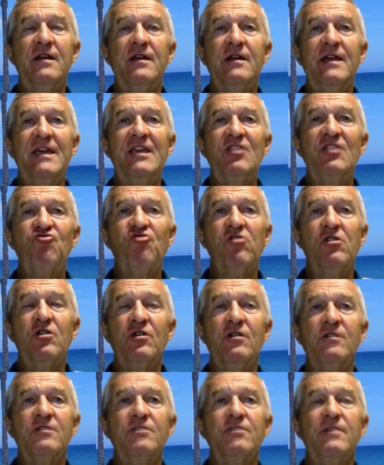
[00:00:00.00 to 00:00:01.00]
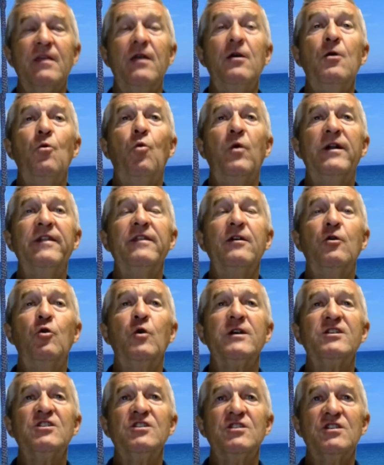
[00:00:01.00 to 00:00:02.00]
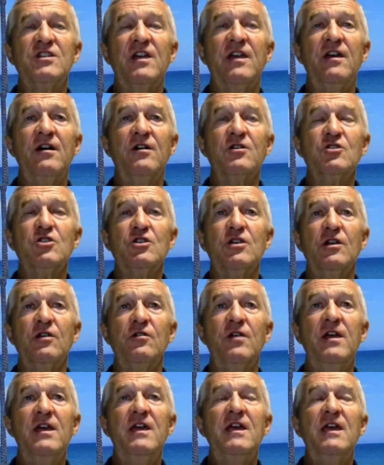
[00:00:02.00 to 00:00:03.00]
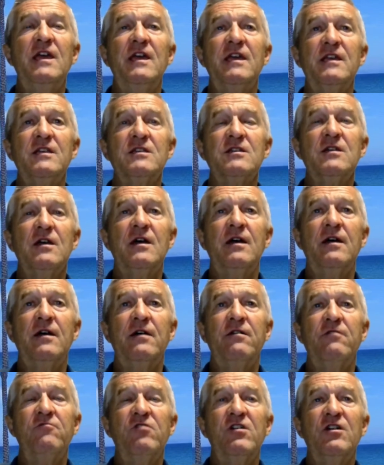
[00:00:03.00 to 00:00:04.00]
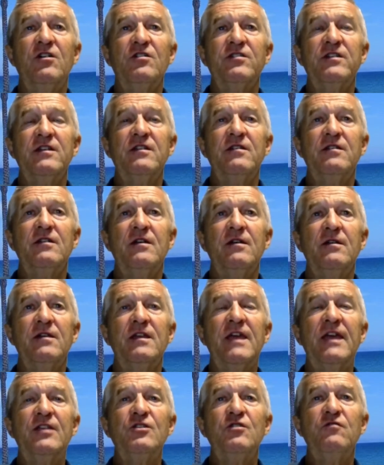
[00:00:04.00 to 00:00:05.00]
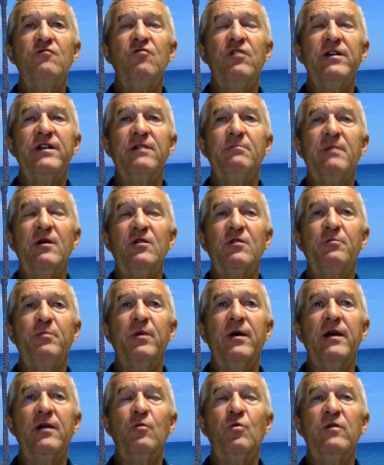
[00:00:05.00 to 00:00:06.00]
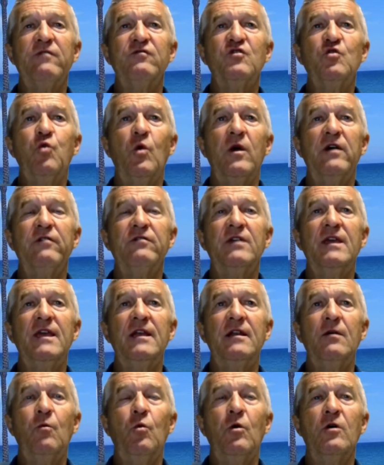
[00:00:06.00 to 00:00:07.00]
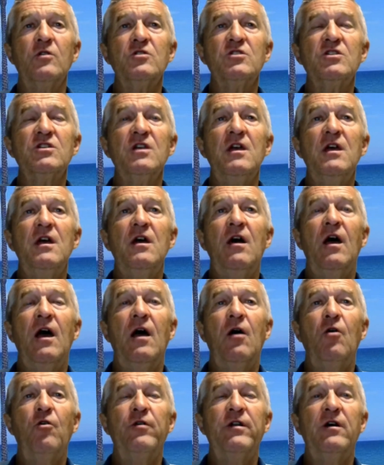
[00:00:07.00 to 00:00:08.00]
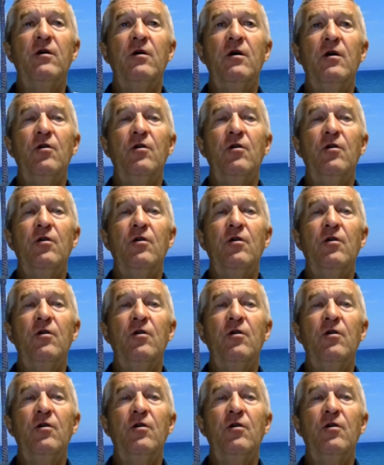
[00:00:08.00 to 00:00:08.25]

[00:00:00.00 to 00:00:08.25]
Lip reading: intricate. One of the questions they ask you is regarding, can you ride a motorbike with 12 kilowatts on a